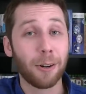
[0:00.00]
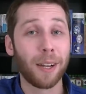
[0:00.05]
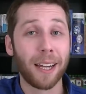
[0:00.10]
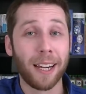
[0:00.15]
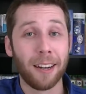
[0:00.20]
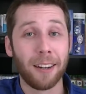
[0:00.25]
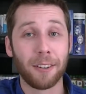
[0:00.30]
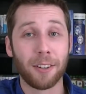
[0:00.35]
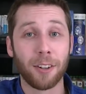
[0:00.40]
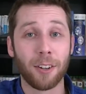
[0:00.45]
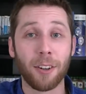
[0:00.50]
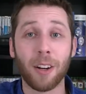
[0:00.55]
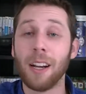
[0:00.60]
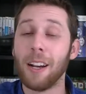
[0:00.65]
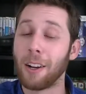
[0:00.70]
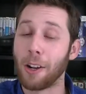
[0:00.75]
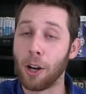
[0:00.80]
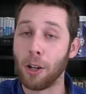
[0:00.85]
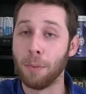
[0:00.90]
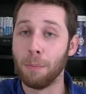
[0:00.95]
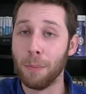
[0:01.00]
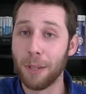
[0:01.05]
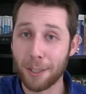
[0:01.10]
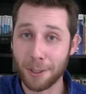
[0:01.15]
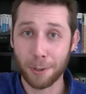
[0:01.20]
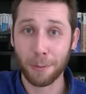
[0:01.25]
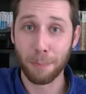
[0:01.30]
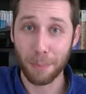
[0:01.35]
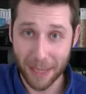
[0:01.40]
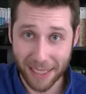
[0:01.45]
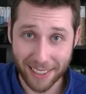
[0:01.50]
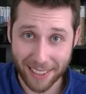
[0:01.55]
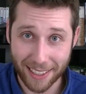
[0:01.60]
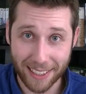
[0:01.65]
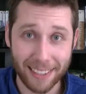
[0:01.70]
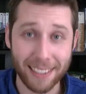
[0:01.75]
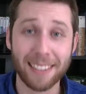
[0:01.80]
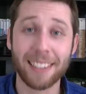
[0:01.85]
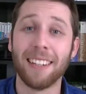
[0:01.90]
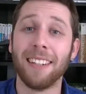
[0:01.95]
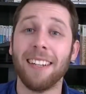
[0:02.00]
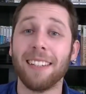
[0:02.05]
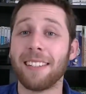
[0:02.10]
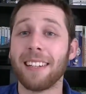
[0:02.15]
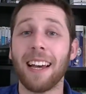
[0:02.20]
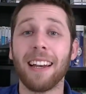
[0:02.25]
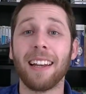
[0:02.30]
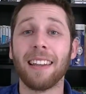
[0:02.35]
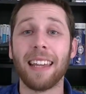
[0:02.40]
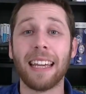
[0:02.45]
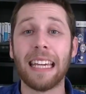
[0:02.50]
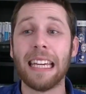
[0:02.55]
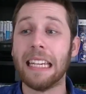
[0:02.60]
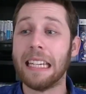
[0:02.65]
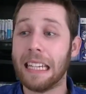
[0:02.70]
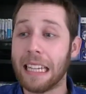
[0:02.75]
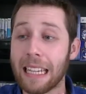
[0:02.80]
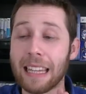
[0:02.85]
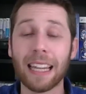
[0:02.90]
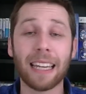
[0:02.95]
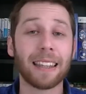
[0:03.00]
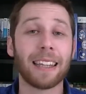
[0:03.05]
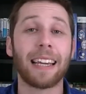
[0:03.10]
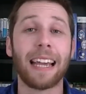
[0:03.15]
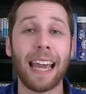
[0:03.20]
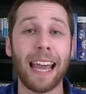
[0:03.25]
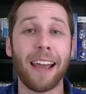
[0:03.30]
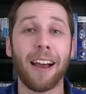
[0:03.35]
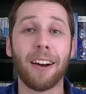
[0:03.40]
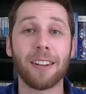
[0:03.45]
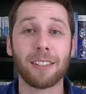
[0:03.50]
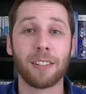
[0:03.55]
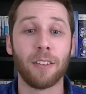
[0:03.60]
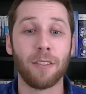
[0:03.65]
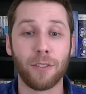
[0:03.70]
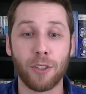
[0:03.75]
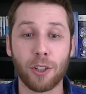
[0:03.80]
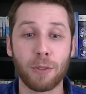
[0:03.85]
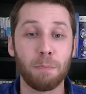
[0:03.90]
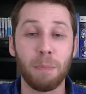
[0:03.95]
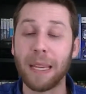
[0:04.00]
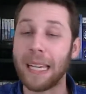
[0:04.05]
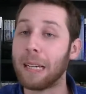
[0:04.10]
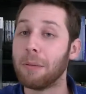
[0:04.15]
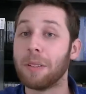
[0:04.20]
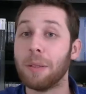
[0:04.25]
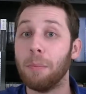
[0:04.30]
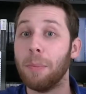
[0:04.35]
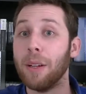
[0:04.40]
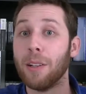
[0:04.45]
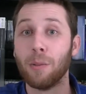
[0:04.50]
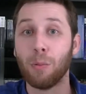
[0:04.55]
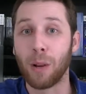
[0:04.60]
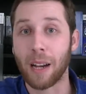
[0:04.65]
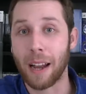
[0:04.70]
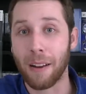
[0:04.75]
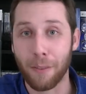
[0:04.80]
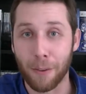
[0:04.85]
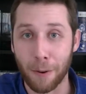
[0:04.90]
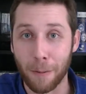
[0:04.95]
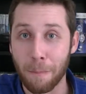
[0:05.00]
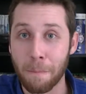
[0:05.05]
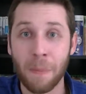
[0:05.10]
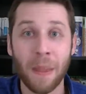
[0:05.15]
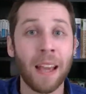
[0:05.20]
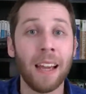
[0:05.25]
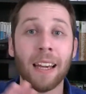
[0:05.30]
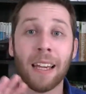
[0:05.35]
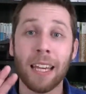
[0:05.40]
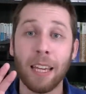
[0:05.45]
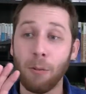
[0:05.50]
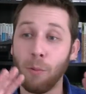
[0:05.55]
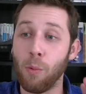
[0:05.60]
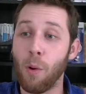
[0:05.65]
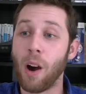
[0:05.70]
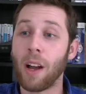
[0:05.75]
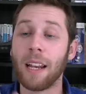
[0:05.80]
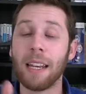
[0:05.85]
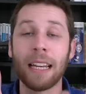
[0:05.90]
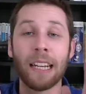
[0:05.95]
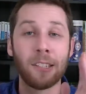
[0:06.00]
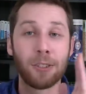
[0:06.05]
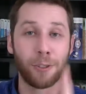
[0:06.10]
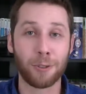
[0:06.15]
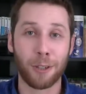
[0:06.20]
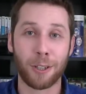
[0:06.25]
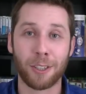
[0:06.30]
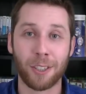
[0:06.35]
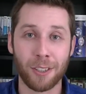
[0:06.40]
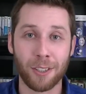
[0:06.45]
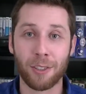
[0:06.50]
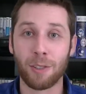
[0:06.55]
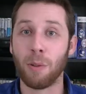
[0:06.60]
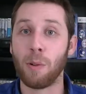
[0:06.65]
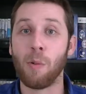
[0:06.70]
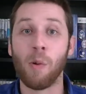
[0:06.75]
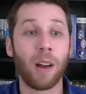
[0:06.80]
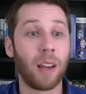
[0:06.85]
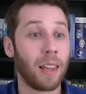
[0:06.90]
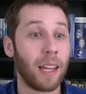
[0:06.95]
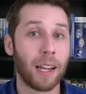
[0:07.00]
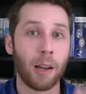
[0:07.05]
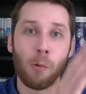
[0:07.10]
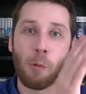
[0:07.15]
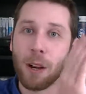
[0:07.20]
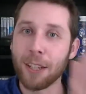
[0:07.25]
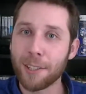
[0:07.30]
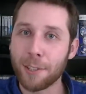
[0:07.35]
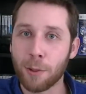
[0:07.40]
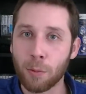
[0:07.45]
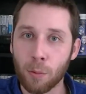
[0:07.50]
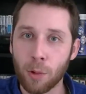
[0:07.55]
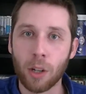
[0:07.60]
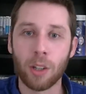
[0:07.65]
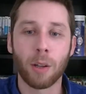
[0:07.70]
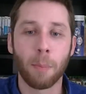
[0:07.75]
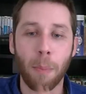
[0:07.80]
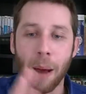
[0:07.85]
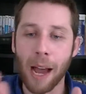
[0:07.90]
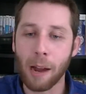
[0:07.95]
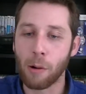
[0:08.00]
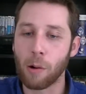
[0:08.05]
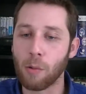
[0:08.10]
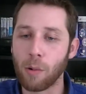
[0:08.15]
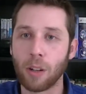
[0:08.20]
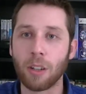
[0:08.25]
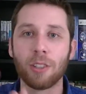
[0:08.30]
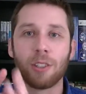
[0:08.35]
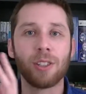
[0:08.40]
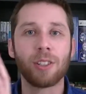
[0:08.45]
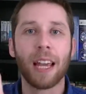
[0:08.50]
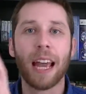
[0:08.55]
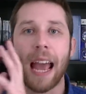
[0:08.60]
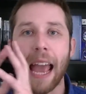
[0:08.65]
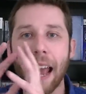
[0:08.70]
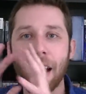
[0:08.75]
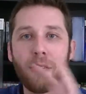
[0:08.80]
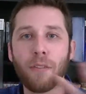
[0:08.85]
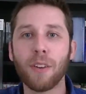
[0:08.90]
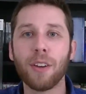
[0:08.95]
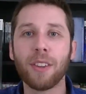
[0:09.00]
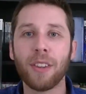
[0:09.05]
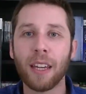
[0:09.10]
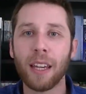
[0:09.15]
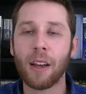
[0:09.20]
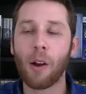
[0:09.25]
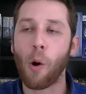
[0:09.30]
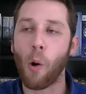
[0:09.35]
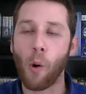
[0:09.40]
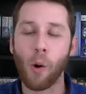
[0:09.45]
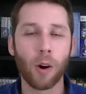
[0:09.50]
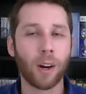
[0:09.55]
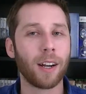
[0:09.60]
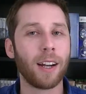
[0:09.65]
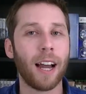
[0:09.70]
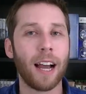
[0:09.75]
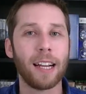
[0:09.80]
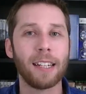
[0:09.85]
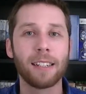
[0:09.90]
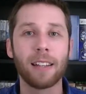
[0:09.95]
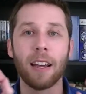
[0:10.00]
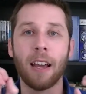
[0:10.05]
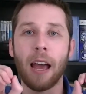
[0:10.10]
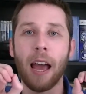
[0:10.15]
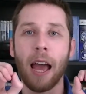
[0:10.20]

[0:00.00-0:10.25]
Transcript: character called Mr. Business decided that he didn't like the chaos of just being able to build whatever. He wanted instructions. So he wanted like a Western world, a pirate world, just everything organized